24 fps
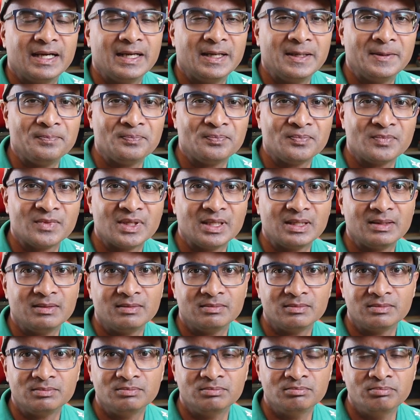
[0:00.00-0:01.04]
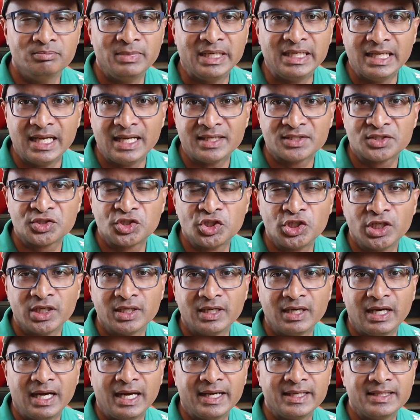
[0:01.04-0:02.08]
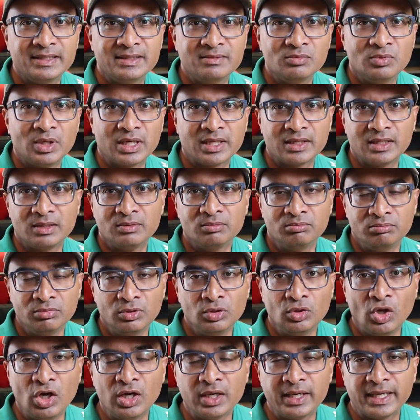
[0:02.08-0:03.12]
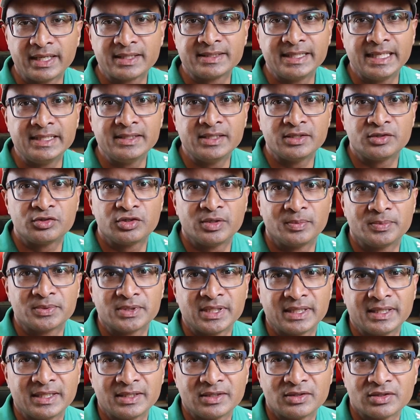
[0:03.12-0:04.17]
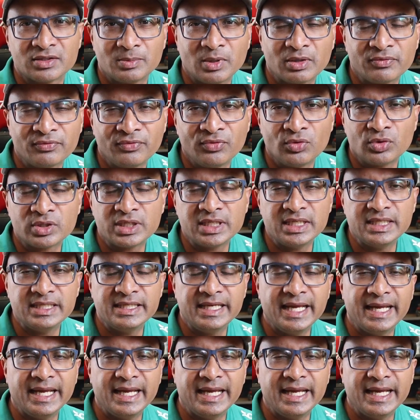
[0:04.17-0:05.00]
Mid last year, one of the long extended trips, I think it was about 14